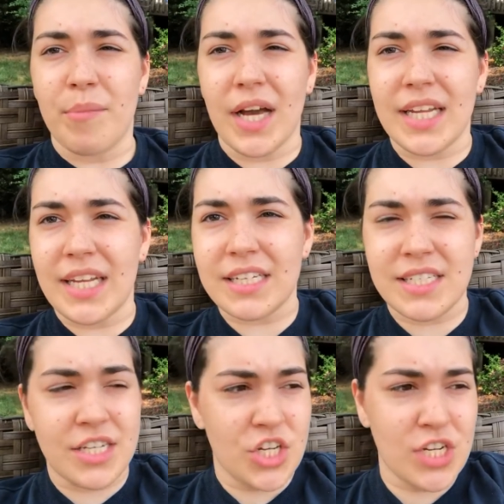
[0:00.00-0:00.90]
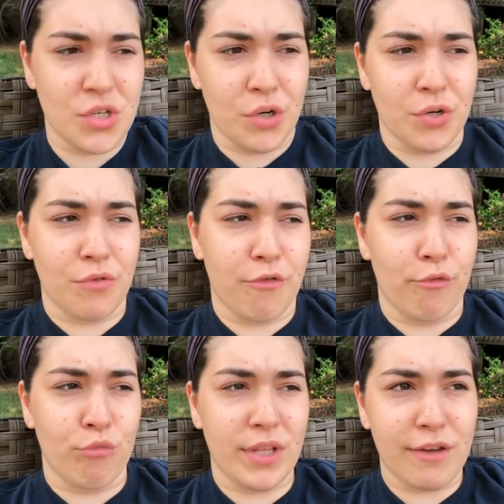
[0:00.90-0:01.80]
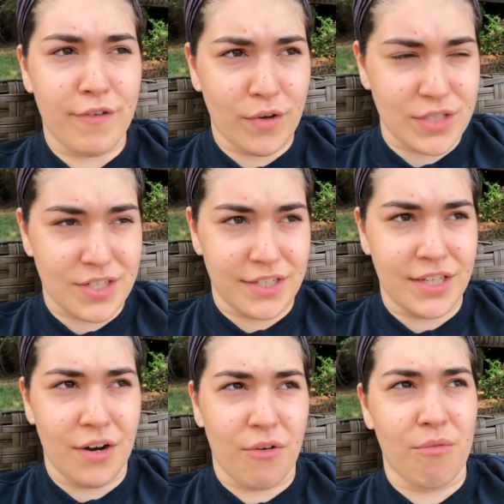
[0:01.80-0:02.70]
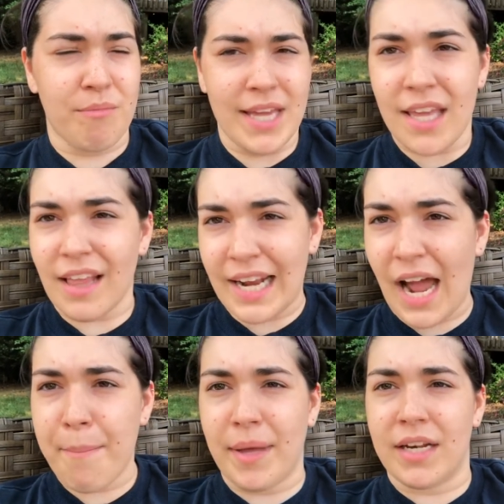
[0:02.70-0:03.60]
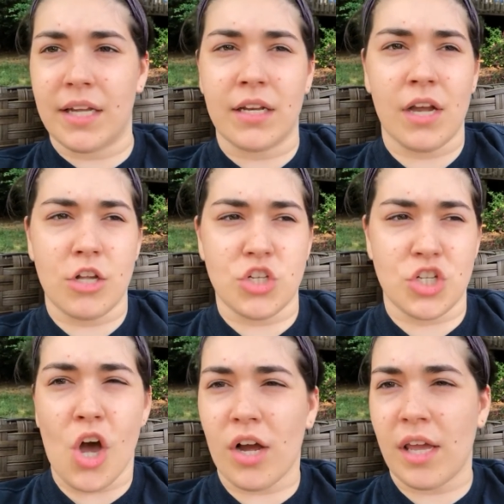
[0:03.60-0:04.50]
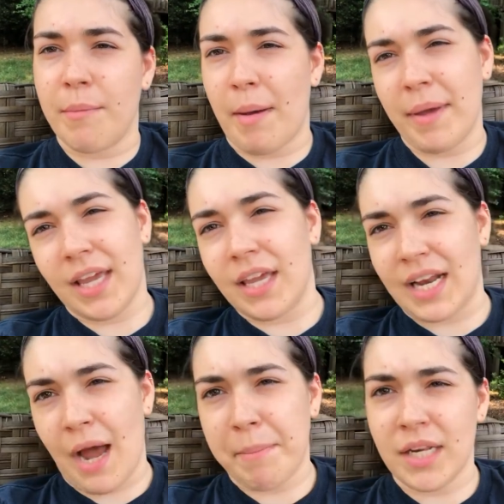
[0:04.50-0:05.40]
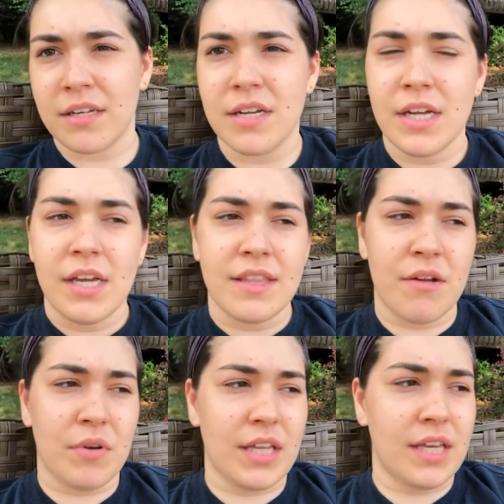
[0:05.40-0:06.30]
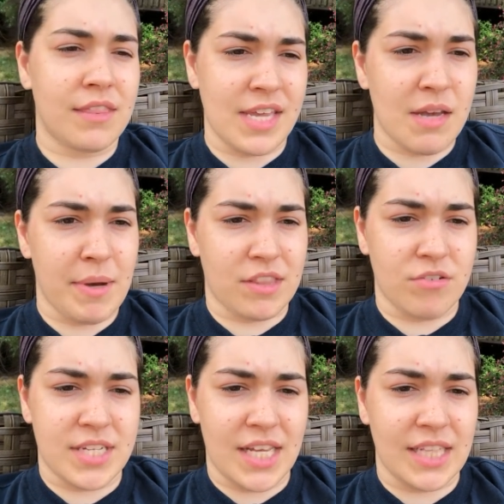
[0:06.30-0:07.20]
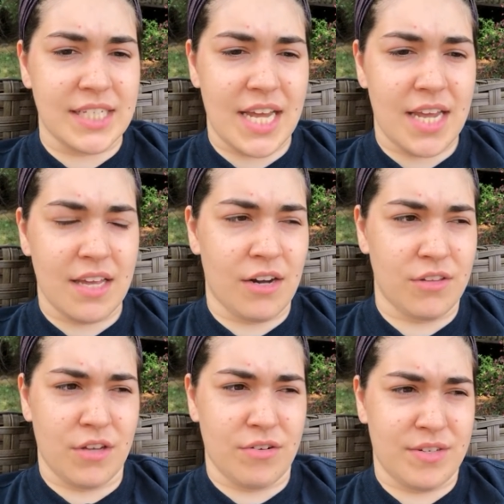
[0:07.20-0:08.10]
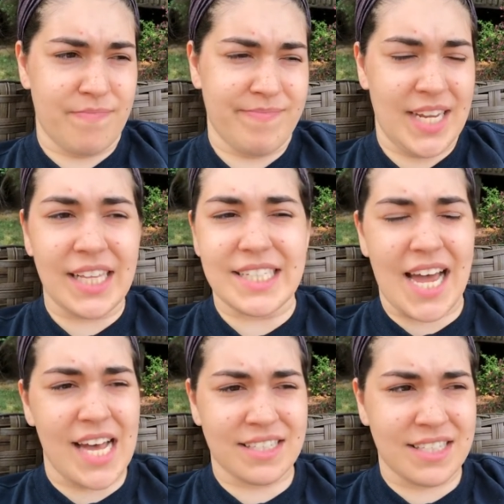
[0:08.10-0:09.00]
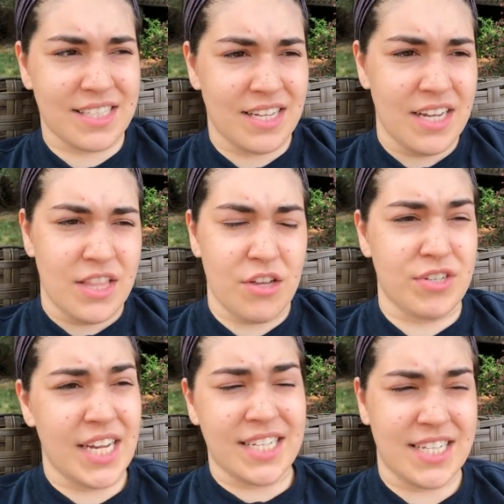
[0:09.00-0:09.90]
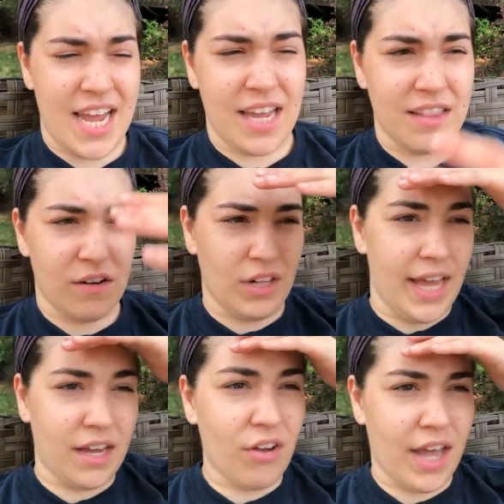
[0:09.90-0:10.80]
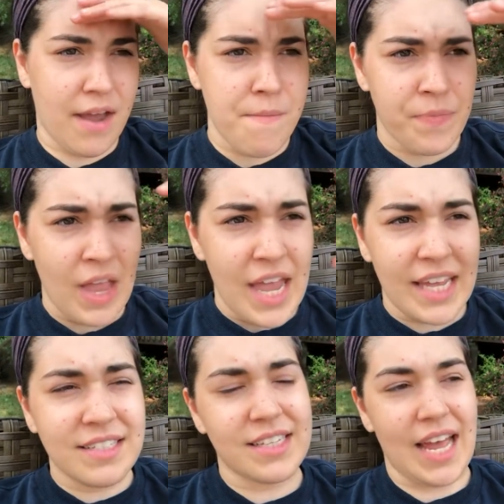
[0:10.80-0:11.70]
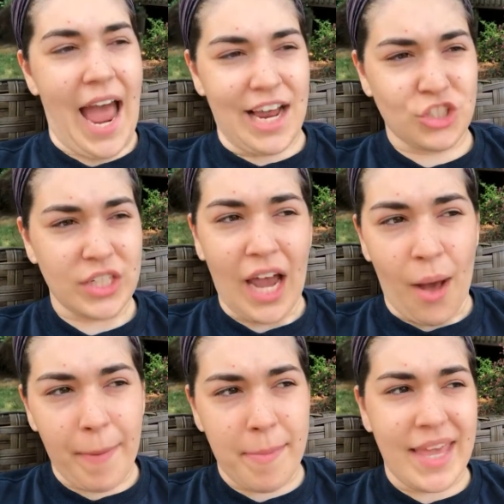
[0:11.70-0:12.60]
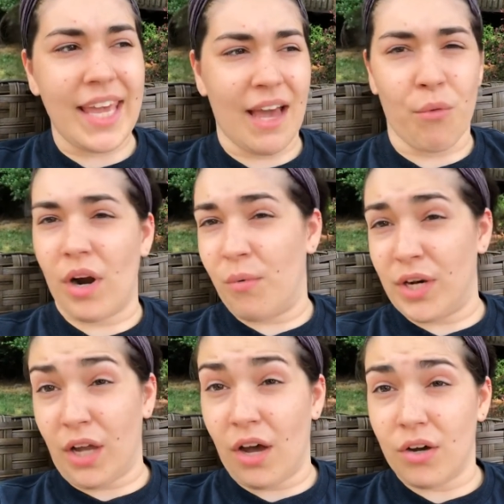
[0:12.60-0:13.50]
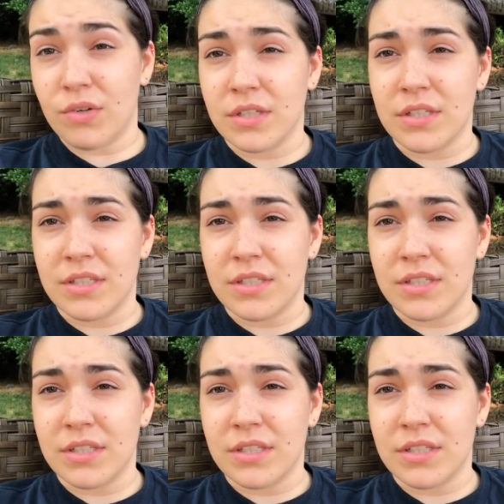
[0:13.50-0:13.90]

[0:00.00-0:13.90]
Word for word: But E S T Js are really focused on, you know, making that happen, and not just talking about making it happen. They really think about their daily day, or their daily tasks, their day to day, and they're like, okay, is this actually helping me get where I want to go?